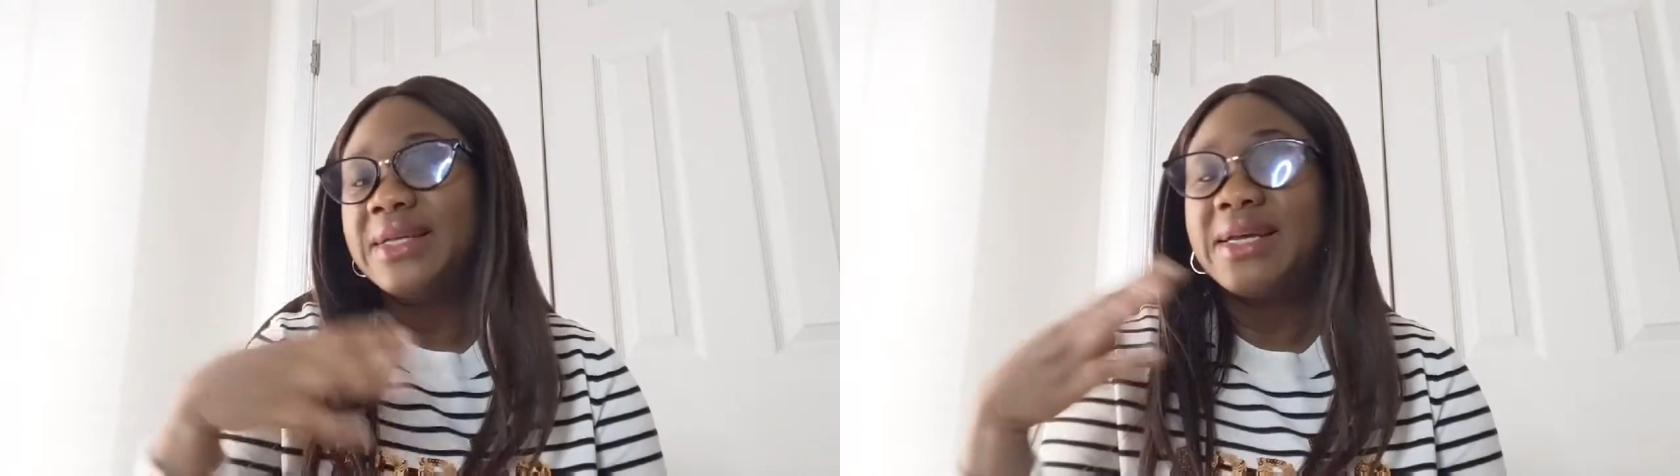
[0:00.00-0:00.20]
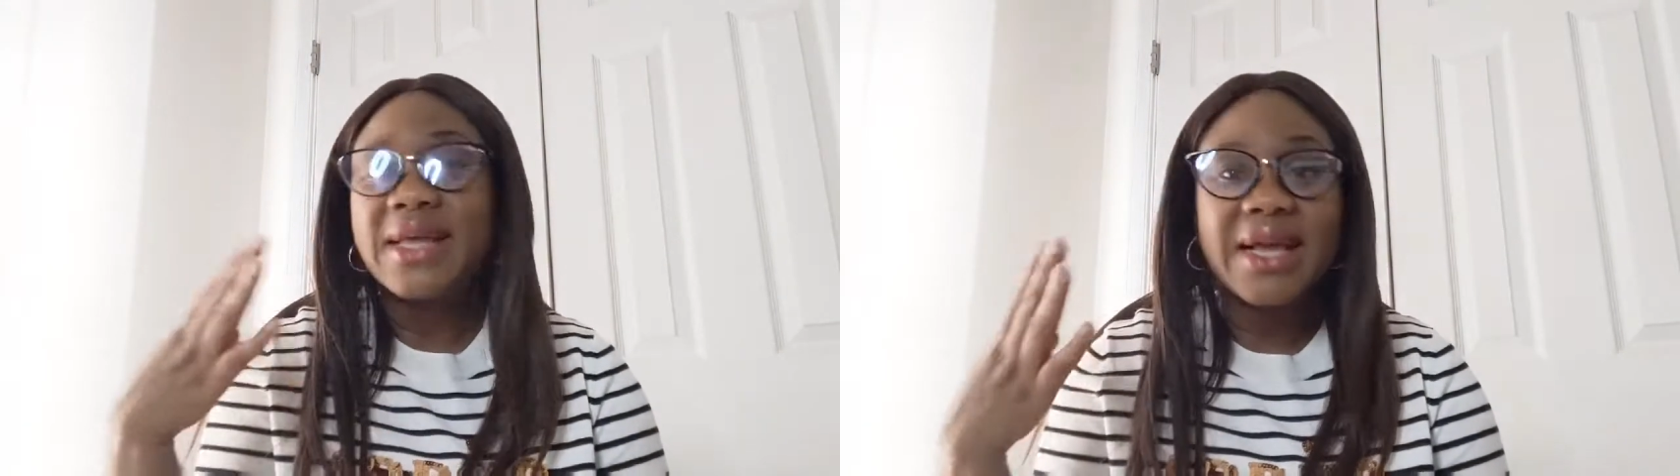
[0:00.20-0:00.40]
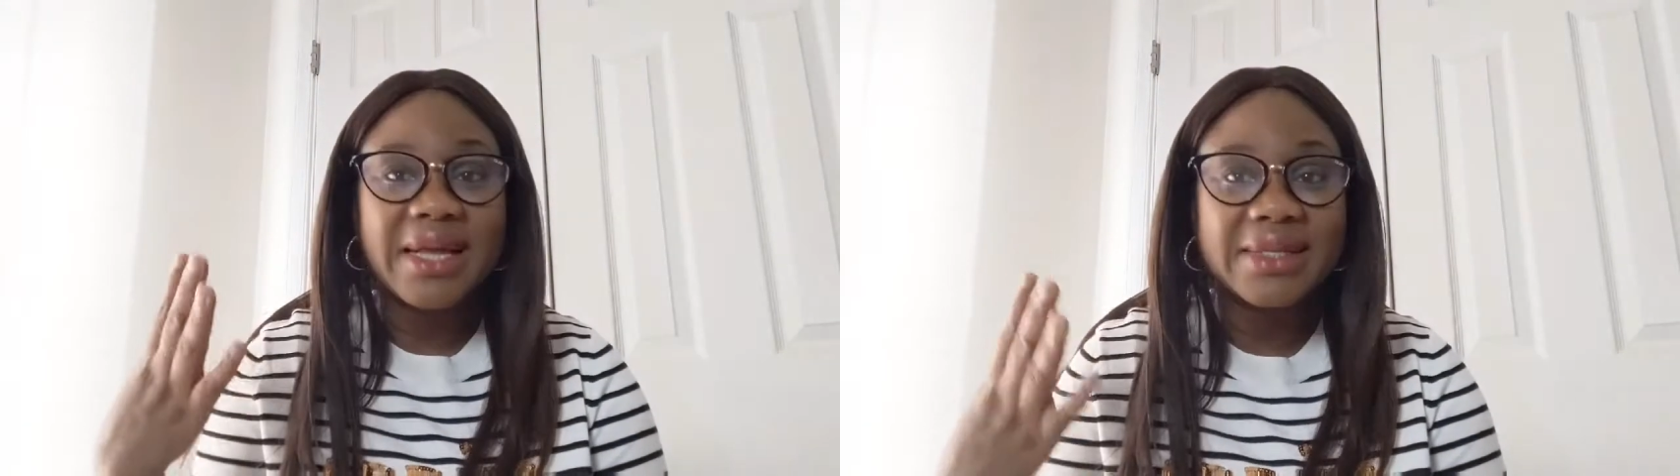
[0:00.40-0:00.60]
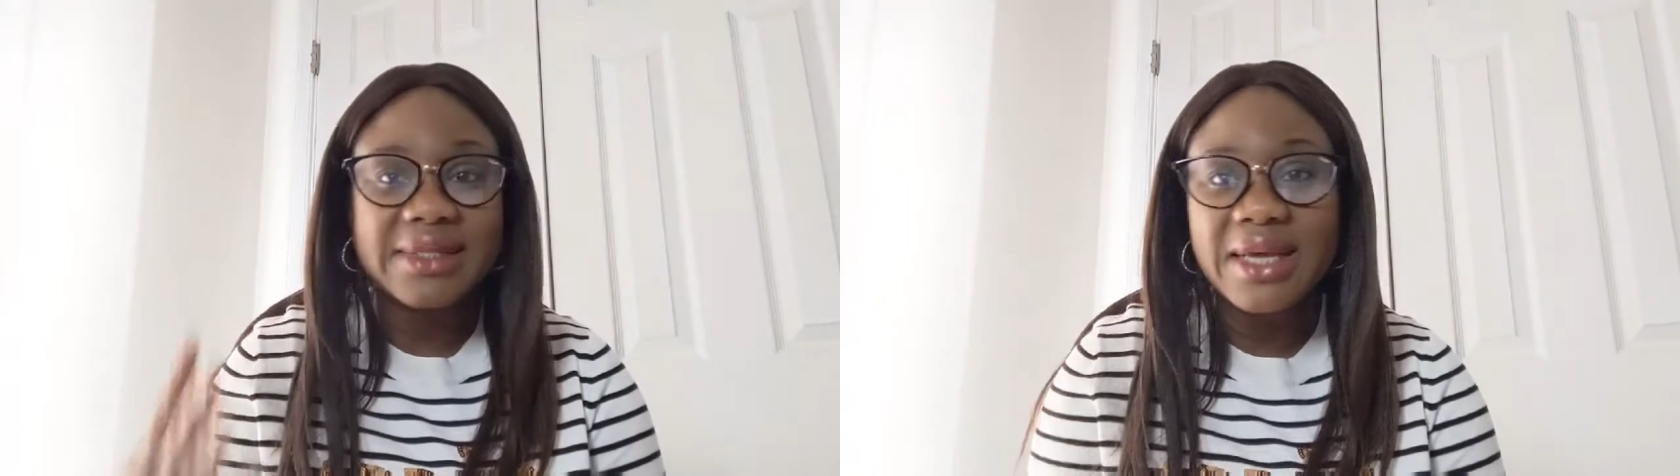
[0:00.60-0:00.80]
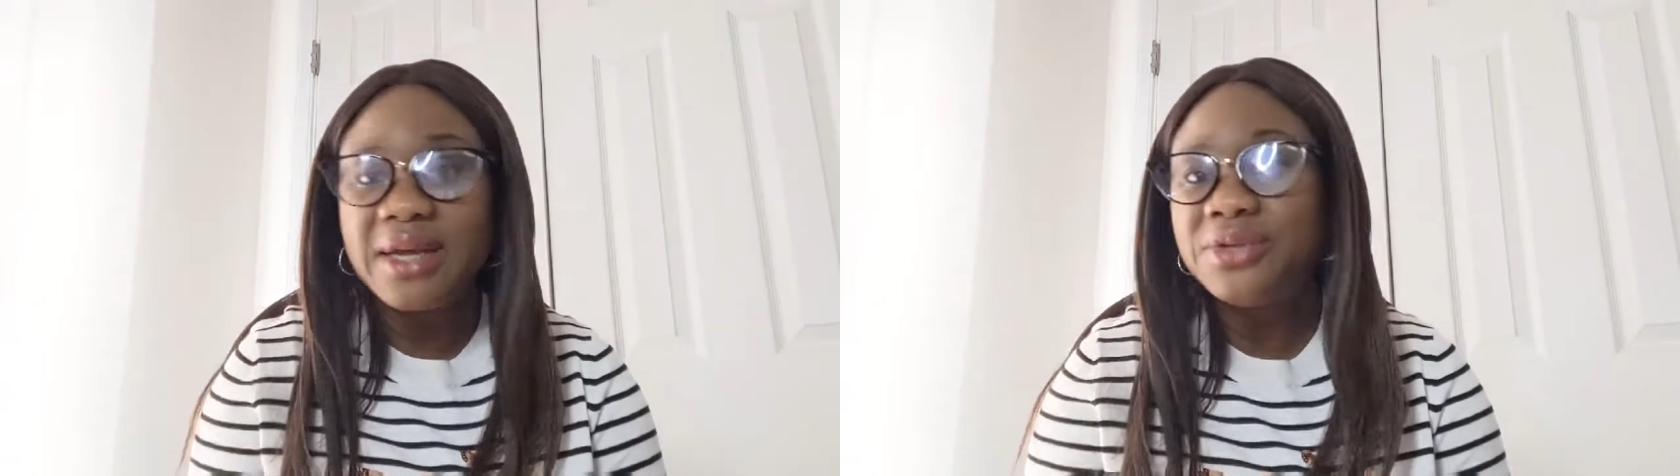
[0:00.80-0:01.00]
that I can
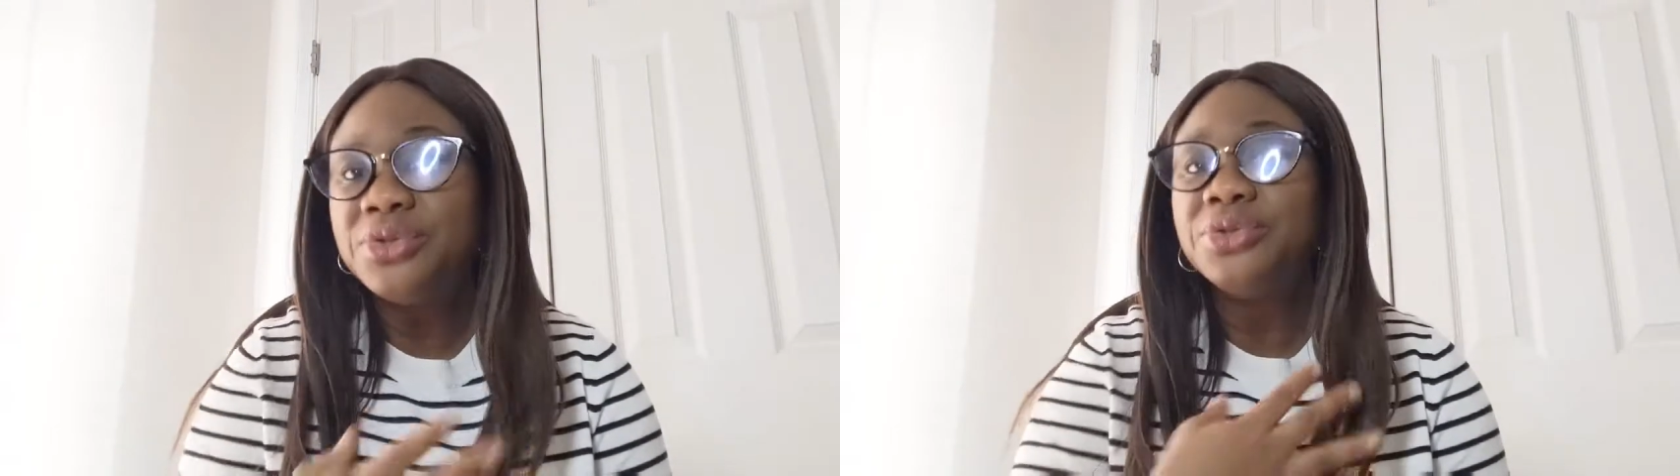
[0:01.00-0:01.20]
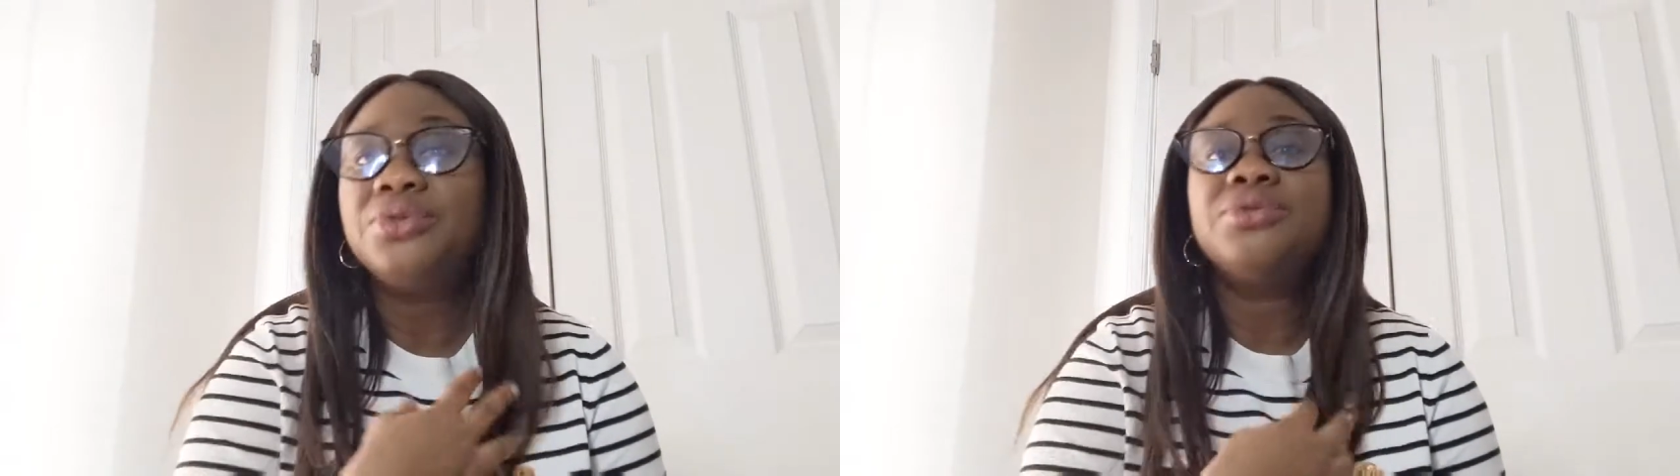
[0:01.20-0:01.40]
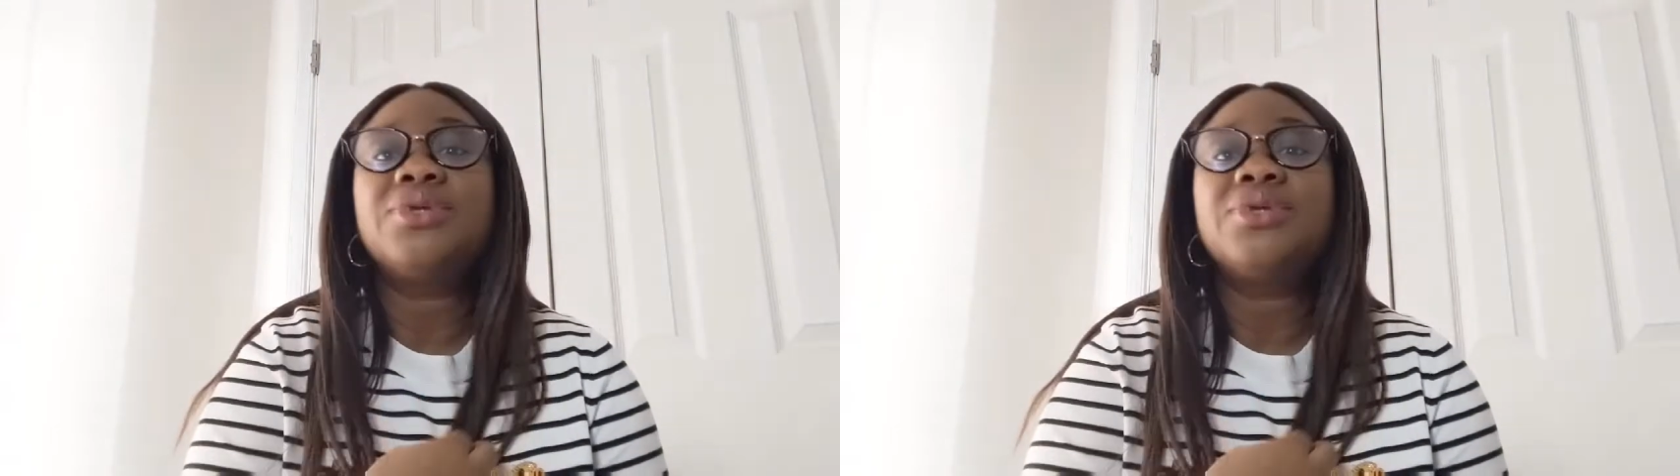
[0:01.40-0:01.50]
tell you you